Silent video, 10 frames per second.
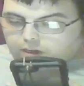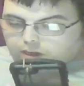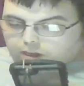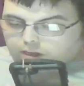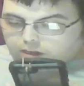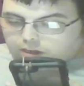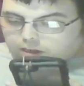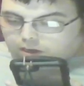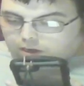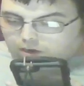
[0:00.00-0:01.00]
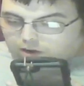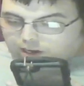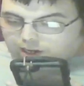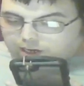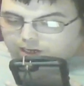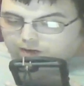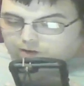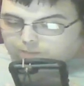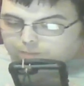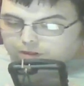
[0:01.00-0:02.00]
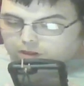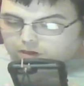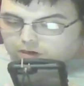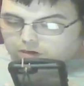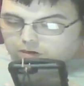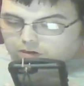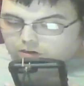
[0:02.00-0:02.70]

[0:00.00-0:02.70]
her like an incompetent